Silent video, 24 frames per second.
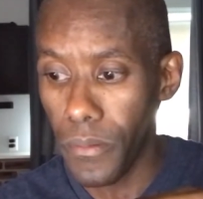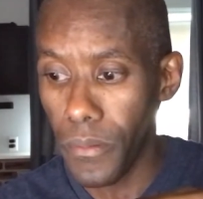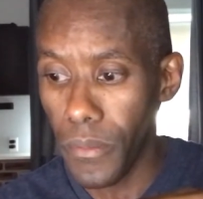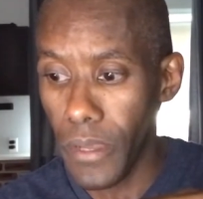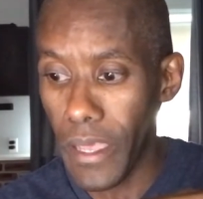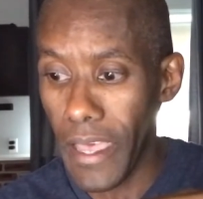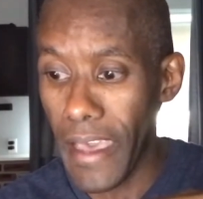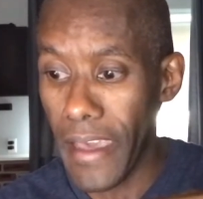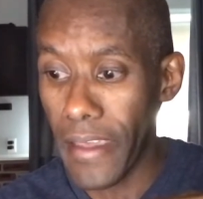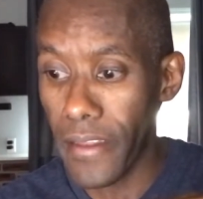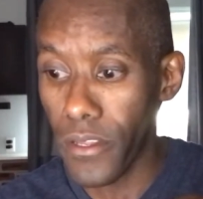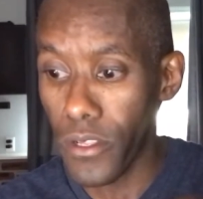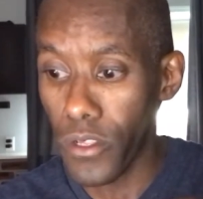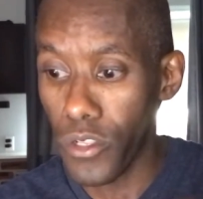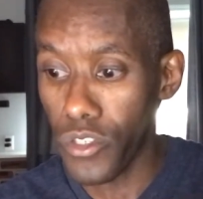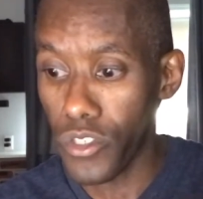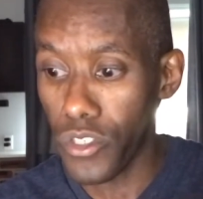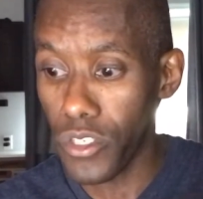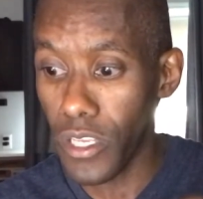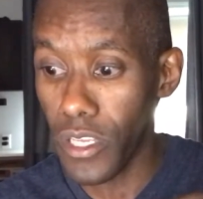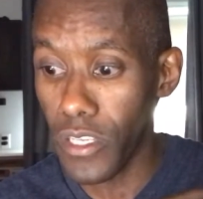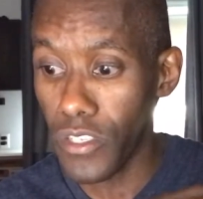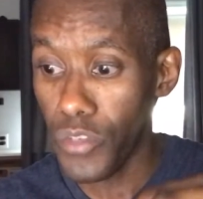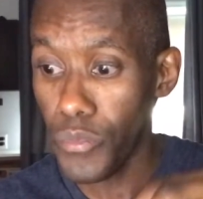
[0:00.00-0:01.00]
handles,
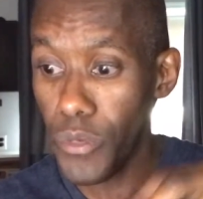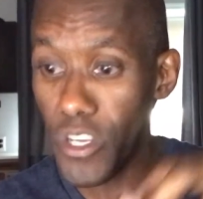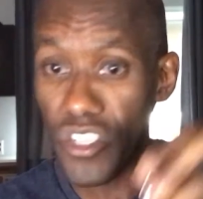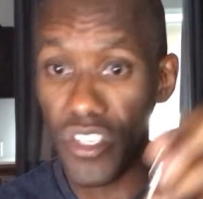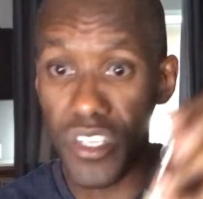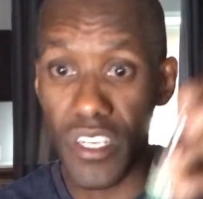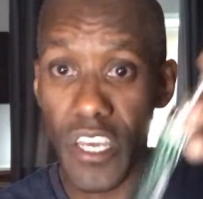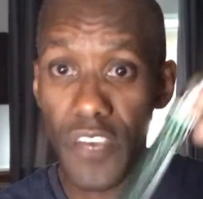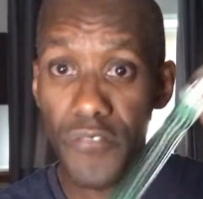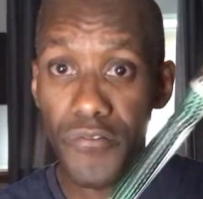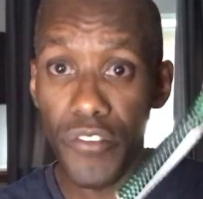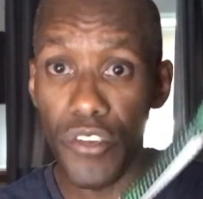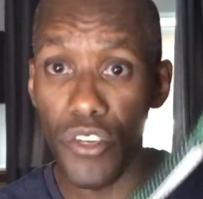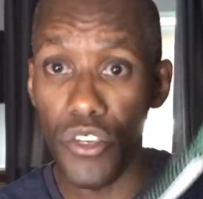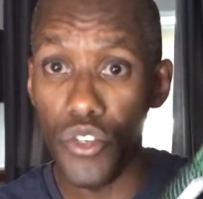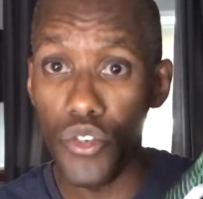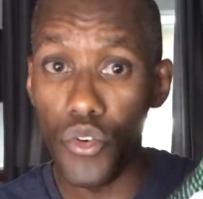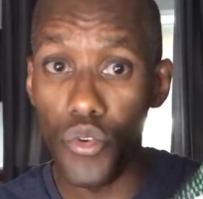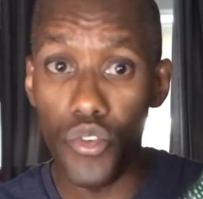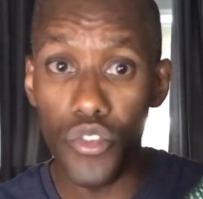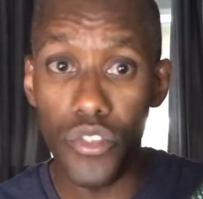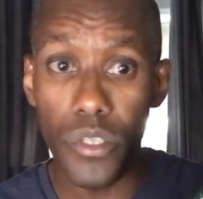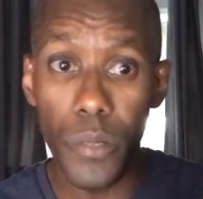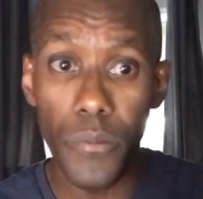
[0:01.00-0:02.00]
especially if you
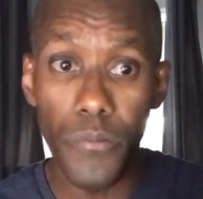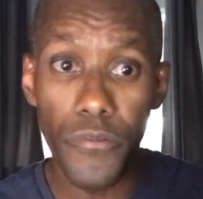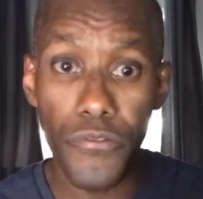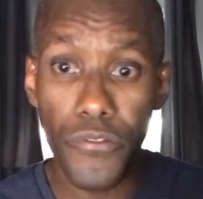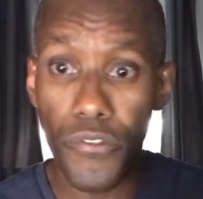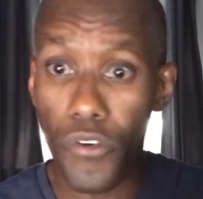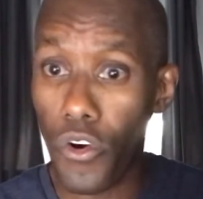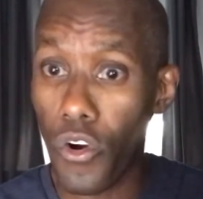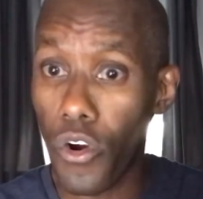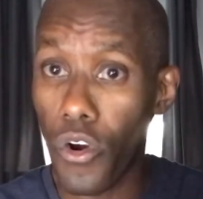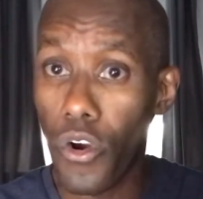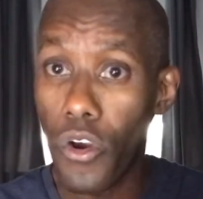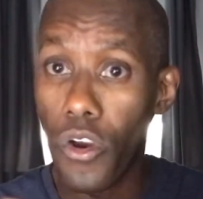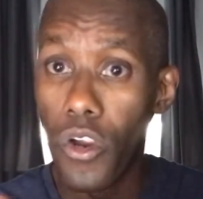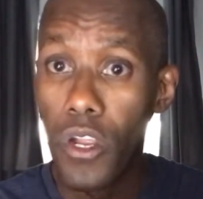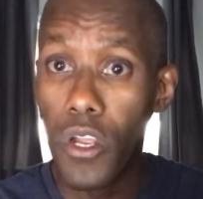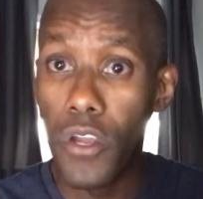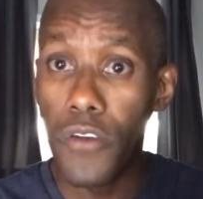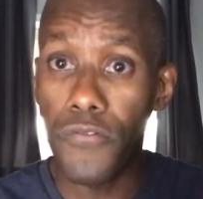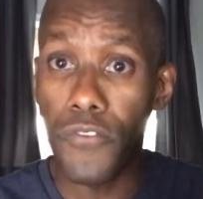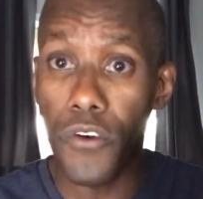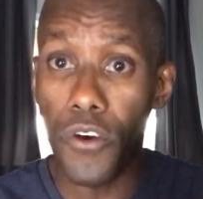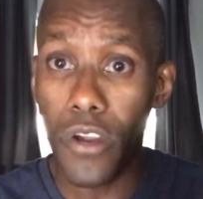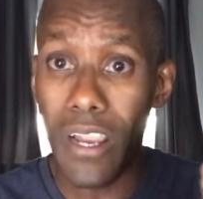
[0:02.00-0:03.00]
use them for
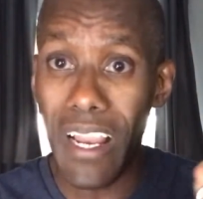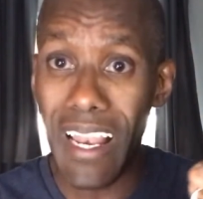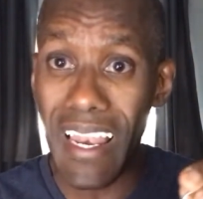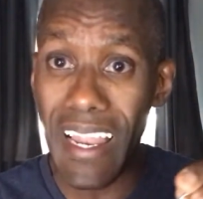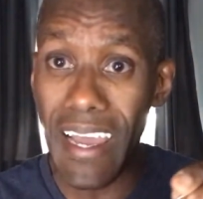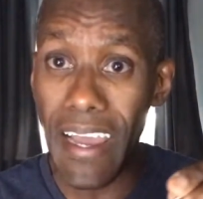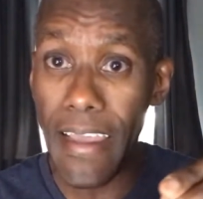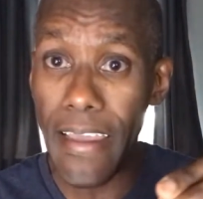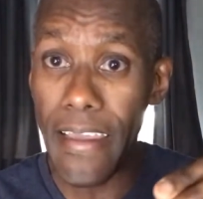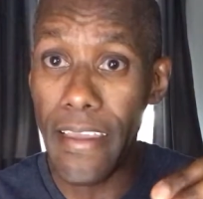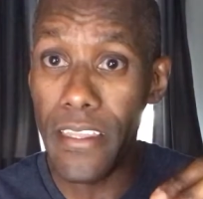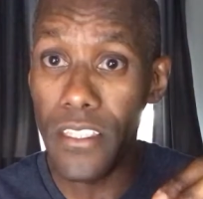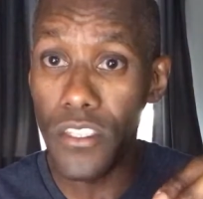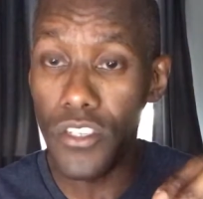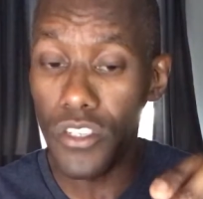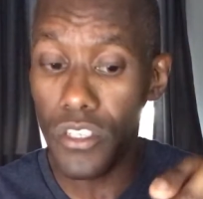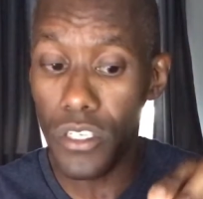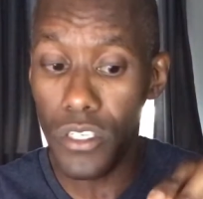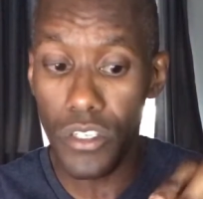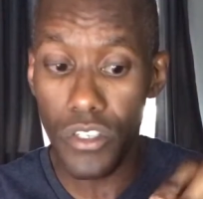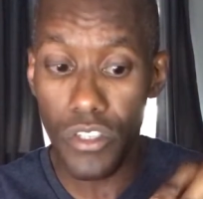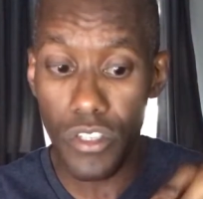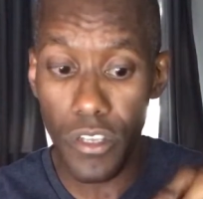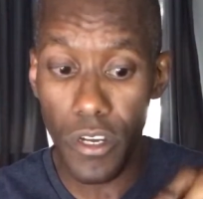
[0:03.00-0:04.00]
clients
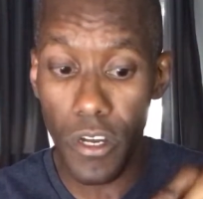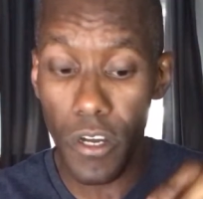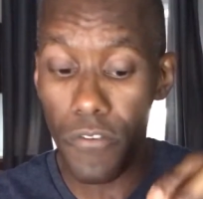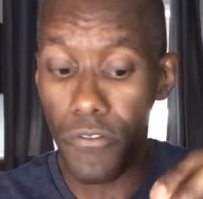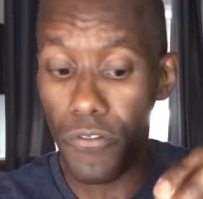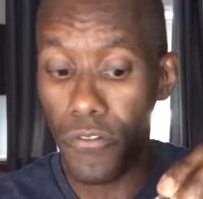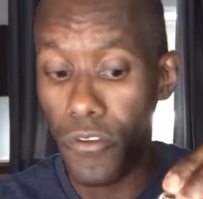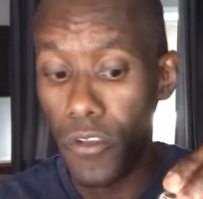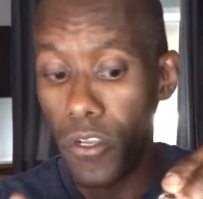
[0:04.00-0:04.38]
and stuff.